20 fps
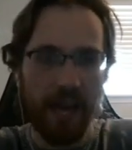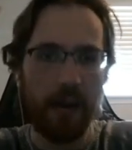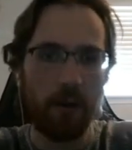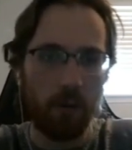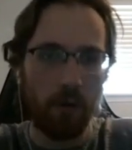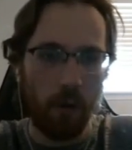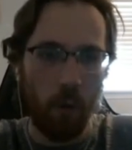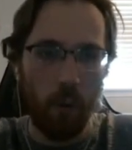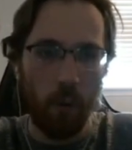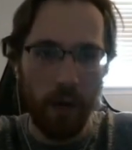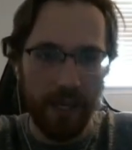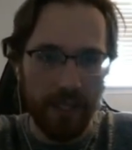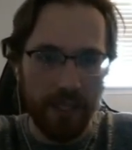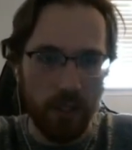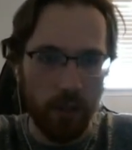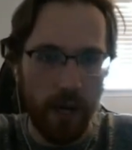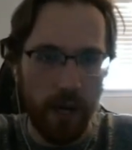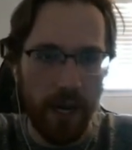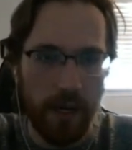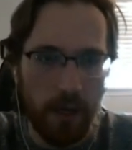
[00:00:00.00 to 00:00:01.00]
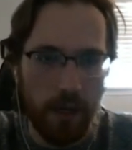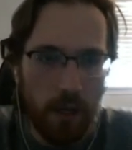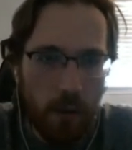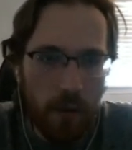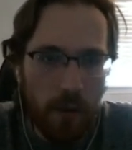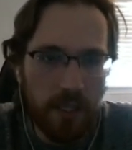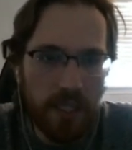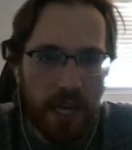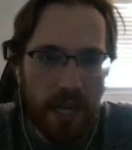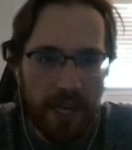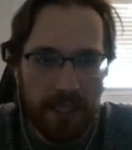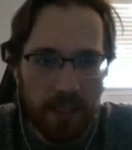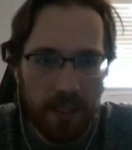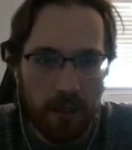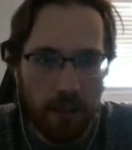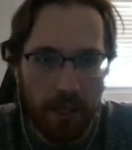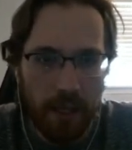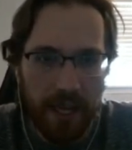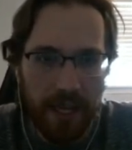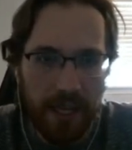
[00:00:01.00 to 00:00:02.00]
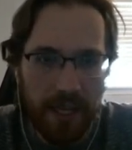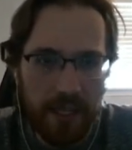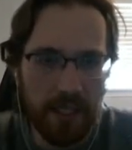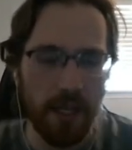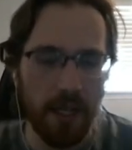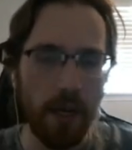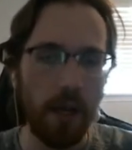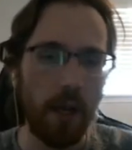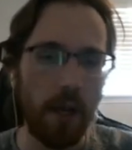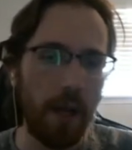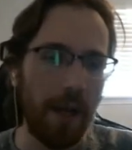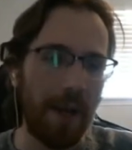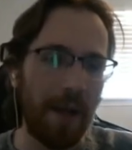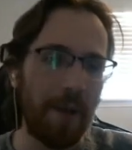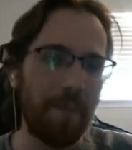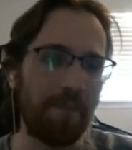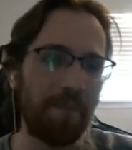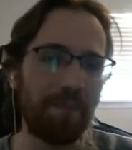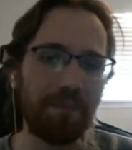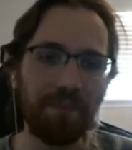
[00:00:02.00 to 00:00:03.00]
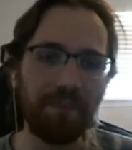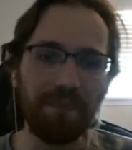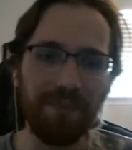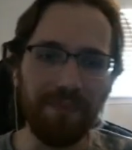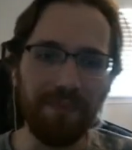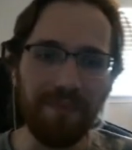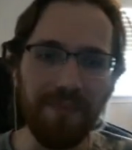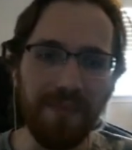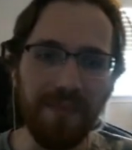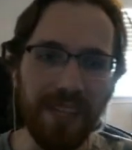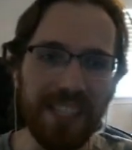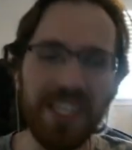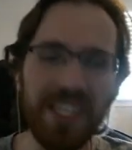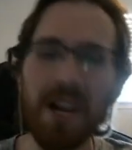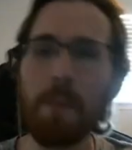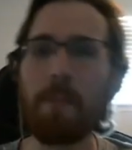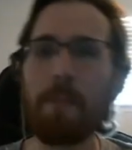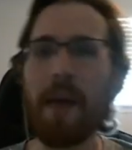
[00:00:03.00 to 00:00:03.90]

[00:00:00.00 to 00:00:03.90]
I don't know what it's trying to do, and it's got little legs. It's not